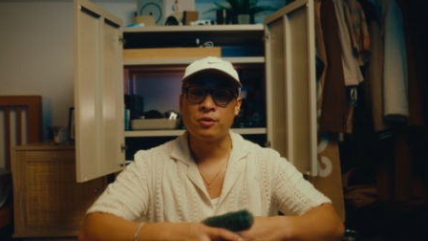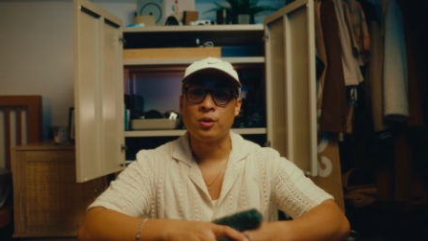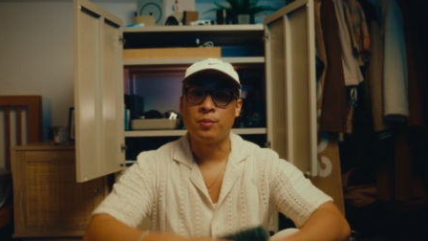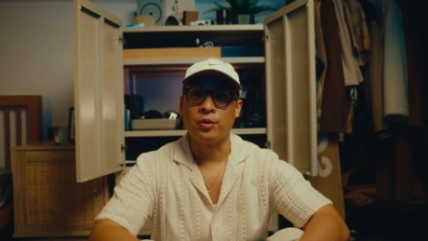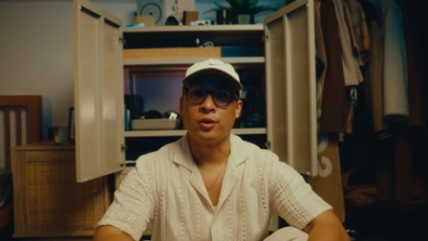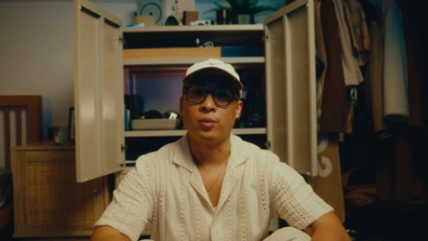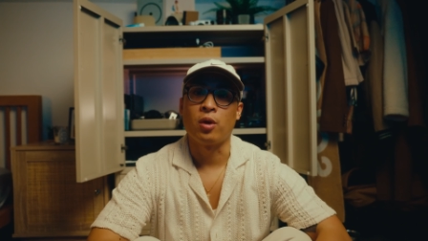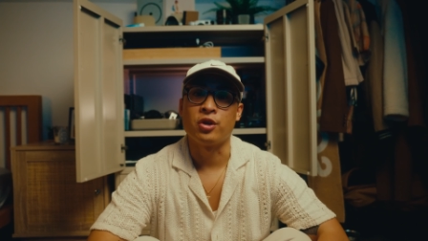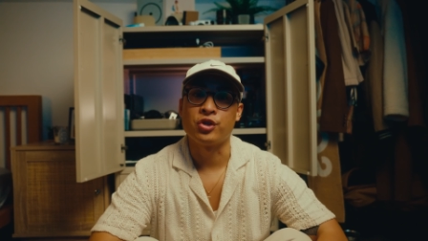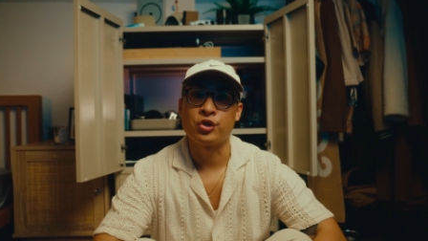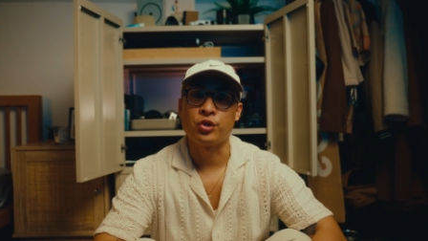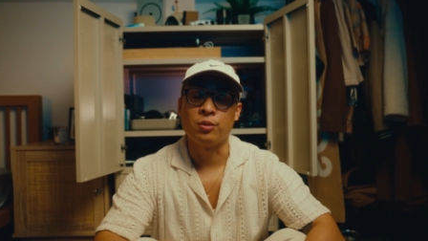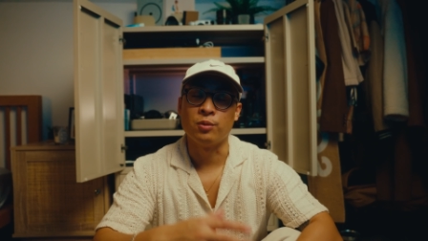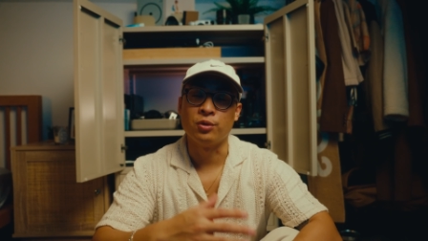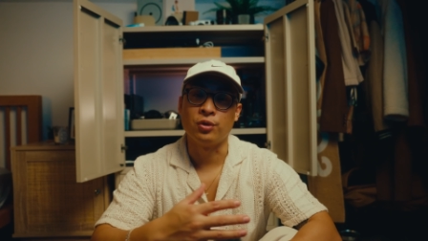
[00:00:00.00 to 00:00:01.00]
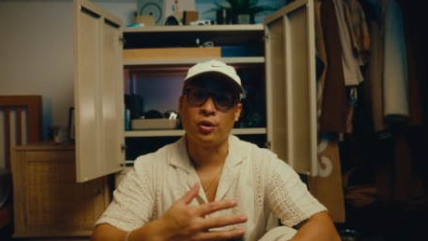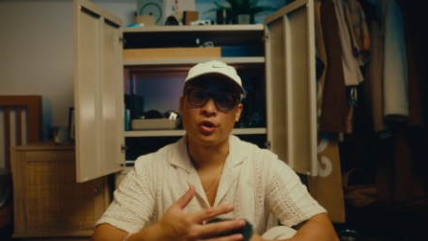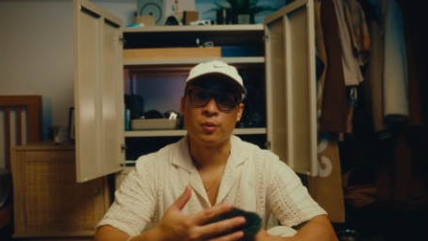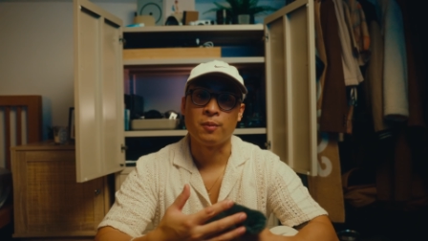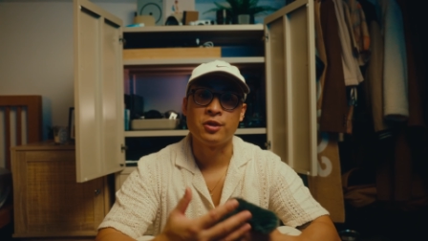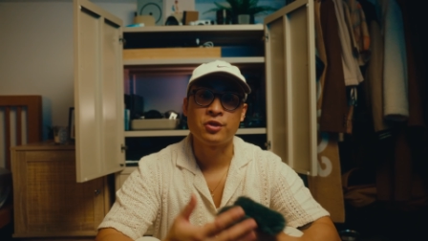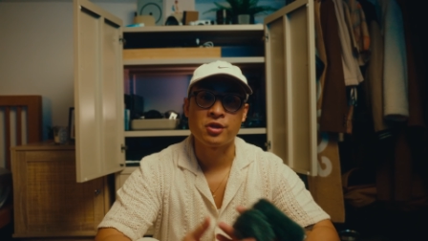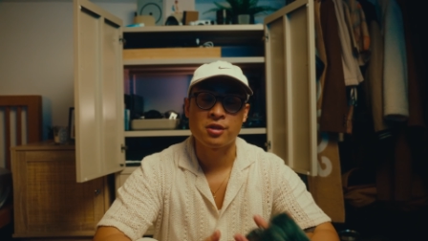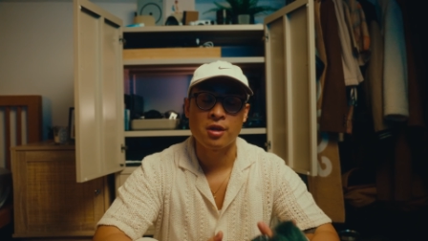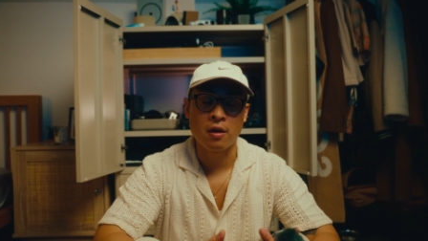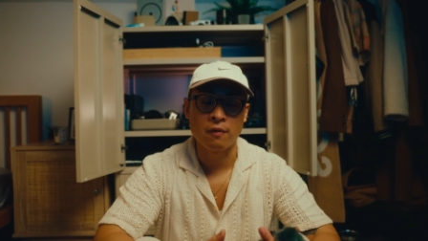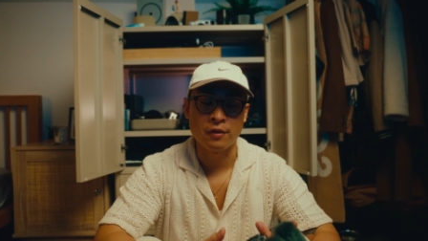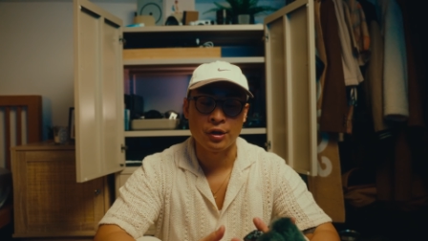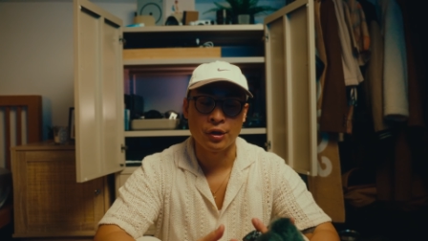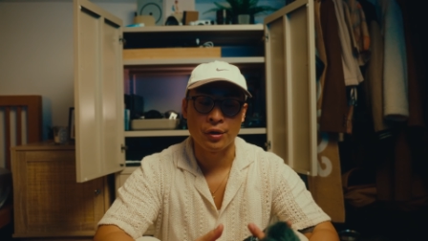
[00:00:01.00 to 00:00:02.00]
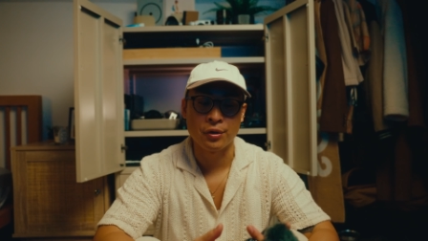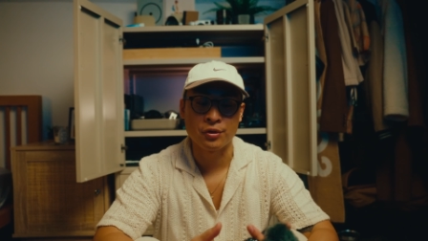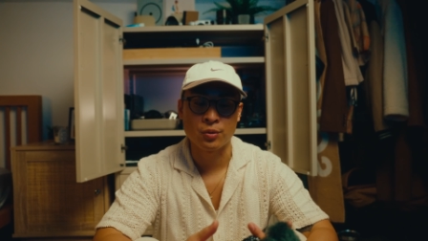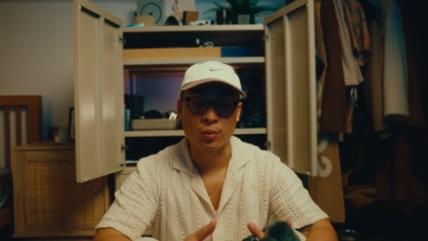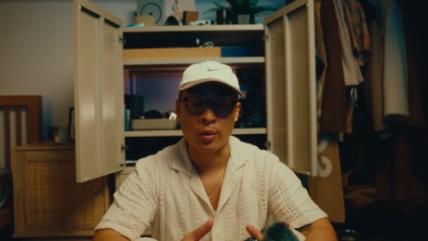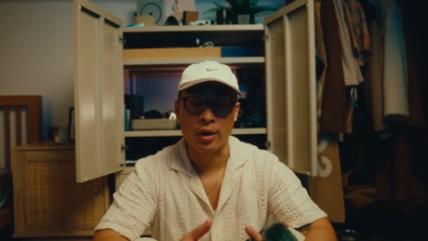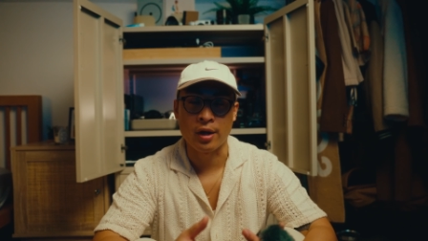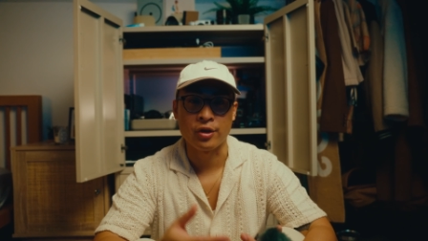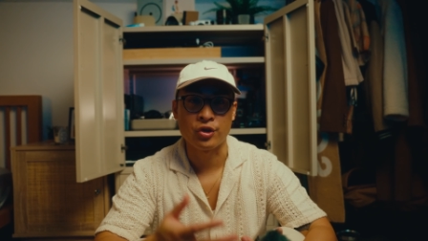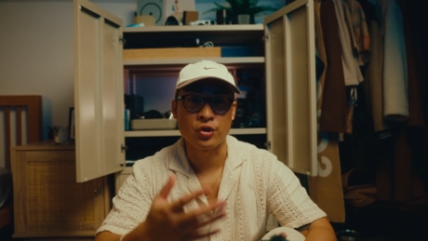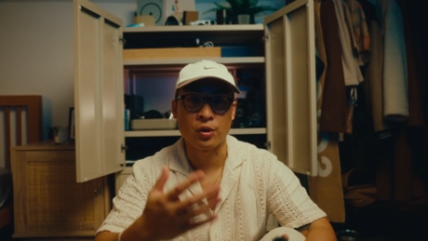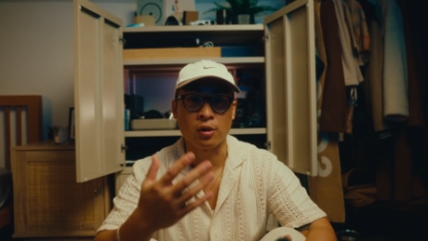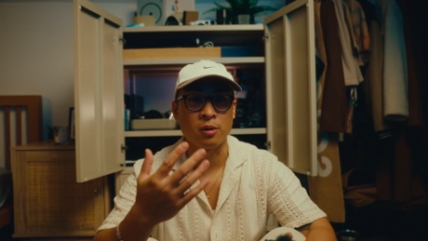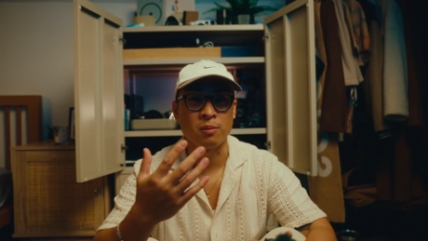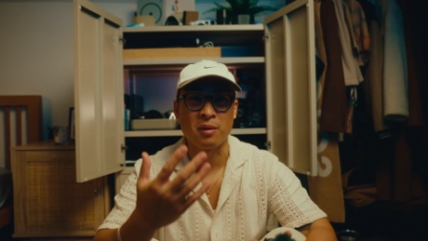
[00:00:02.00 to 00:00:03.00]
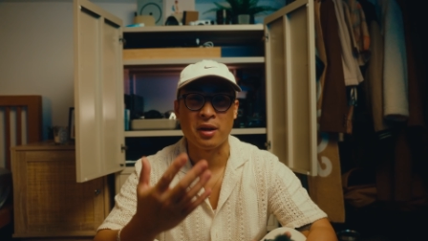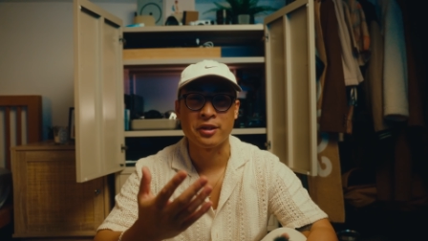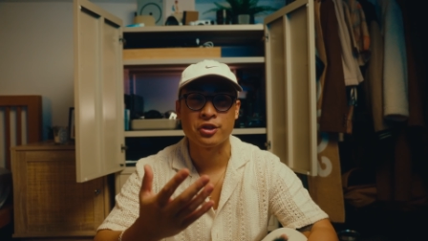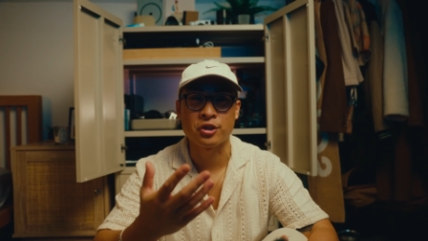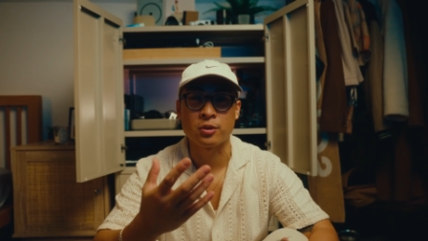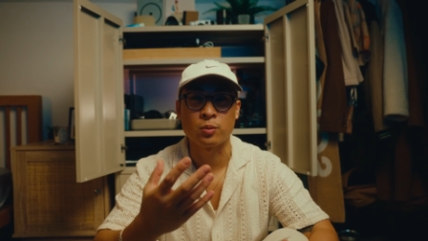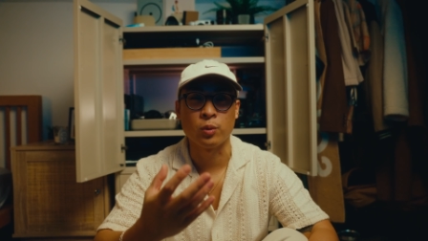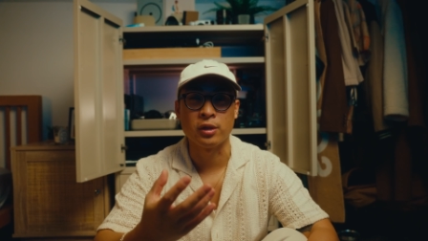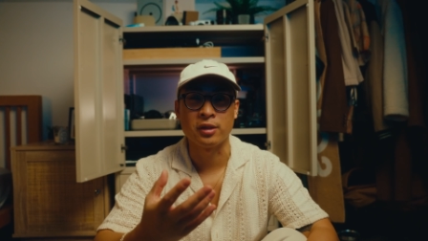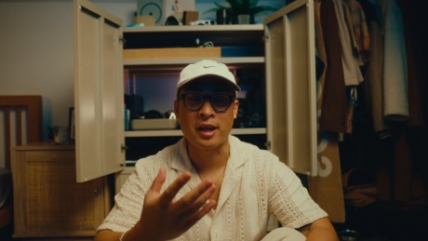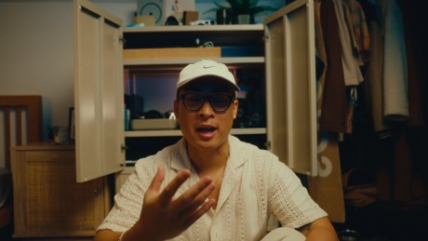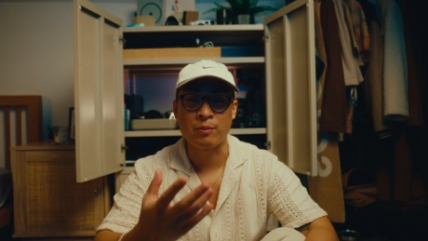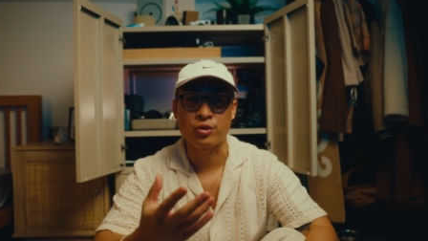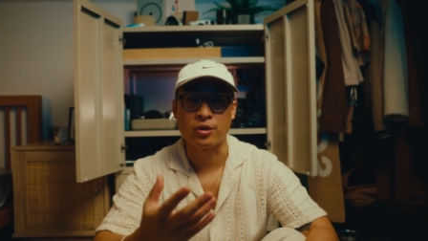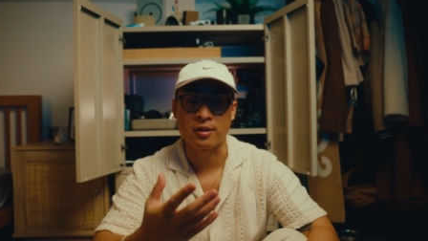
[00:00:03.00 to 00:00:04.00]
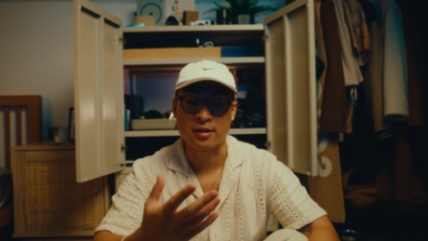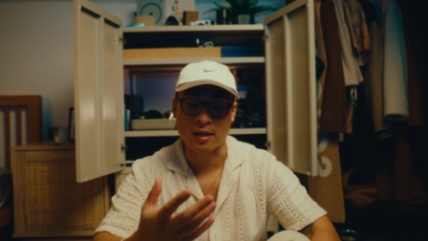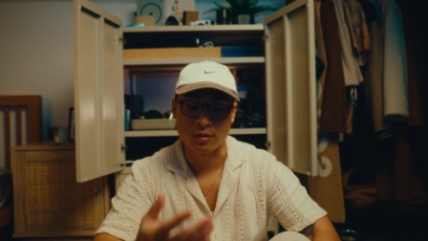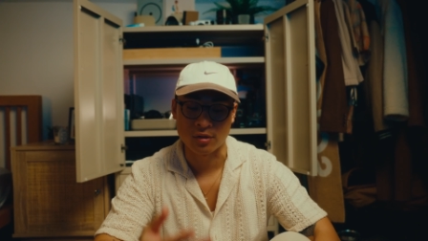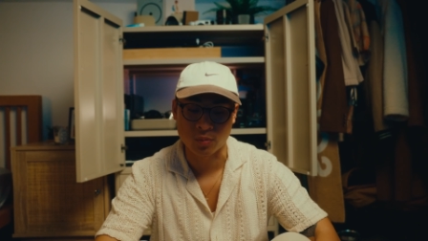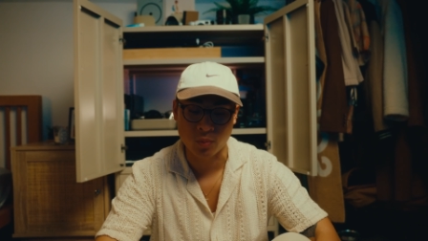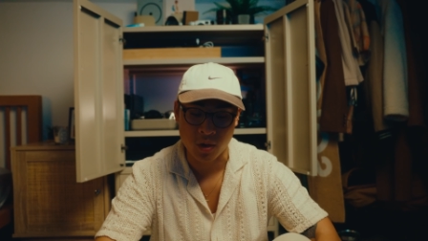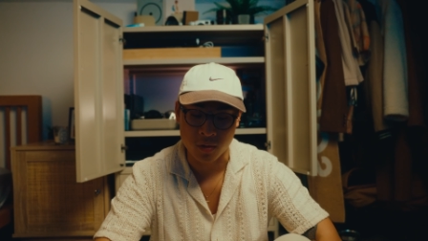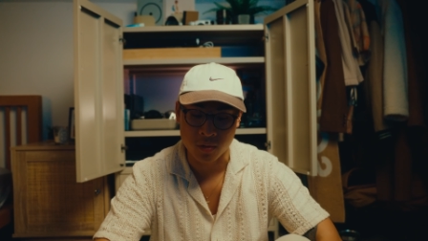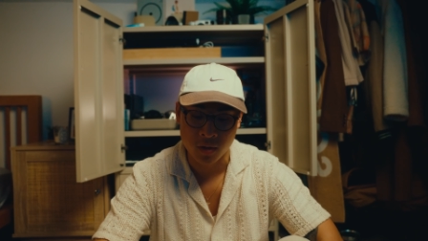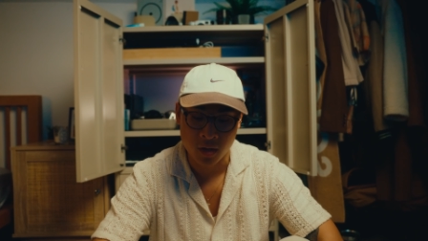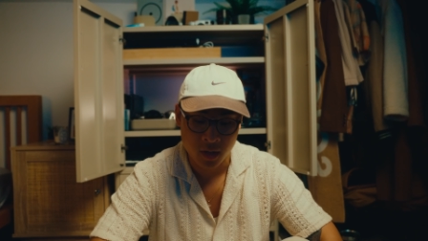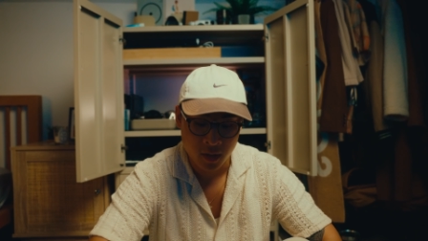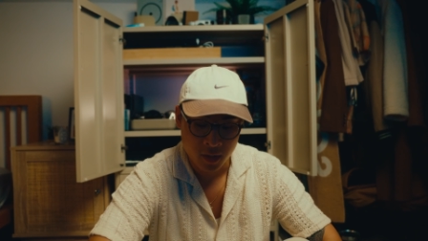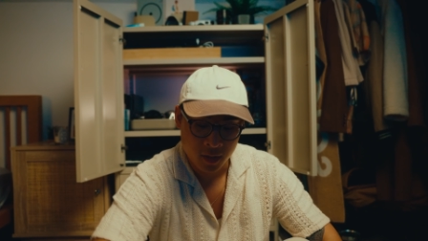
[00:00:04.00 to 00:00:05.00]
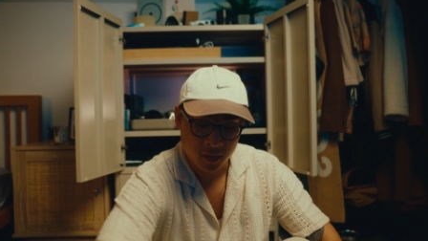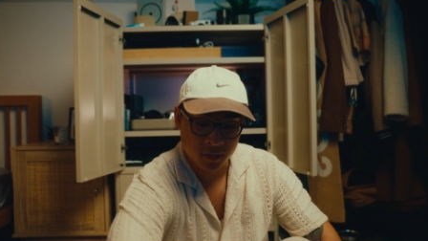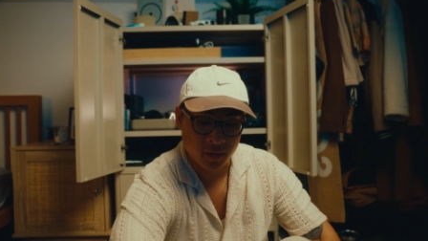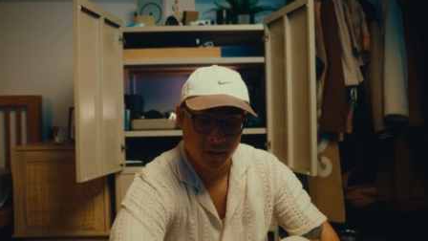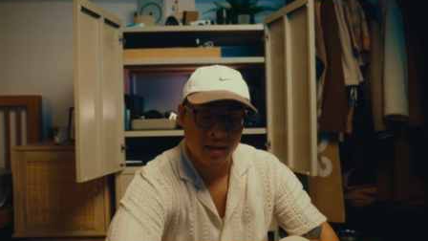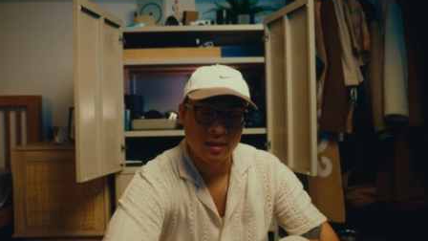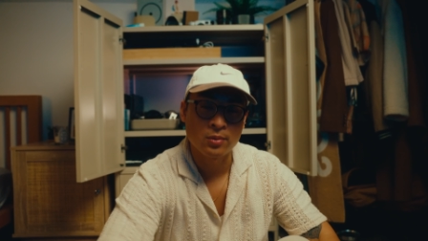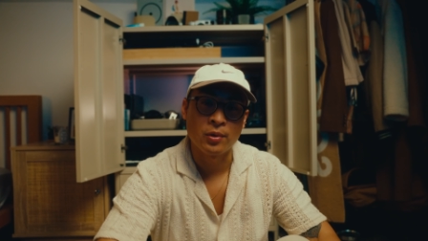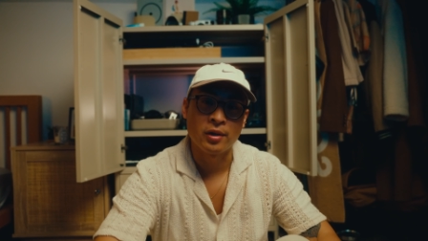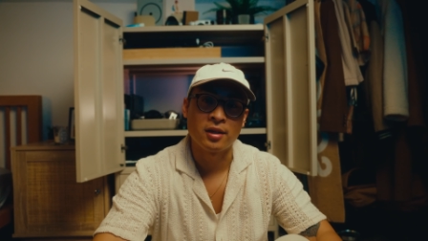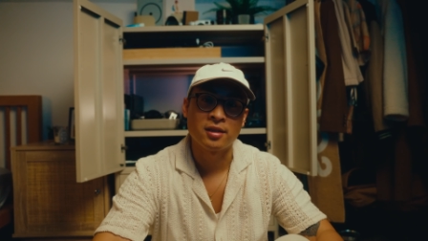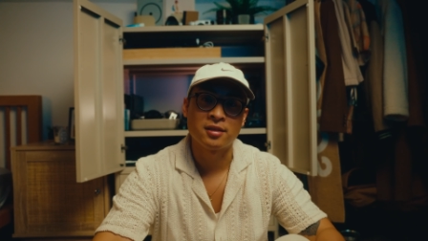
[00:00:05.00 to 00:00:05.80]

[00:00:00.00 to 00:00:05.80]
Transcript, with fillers: to a point where I was shooting more documentary style videos where shotgun mics just weren't capturing the sound as well. So that's when I